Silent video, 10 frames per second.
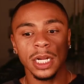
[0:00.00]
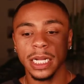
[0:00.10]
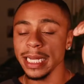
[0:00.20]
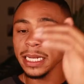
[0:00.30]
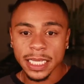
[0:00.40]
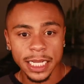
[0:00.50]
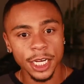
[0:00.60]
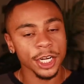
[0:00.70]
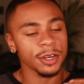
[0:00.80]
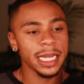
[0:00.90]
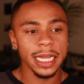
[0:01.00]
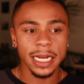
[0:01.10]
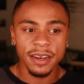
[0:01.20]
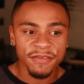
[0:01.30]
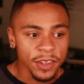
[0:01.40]
in theater,
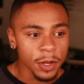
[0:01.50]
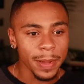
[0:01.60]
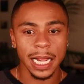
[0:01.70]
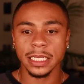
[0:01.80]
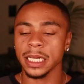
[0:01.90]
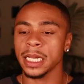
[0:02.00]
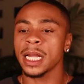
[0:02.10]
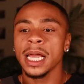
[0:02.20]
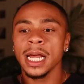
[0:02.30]
in film acting,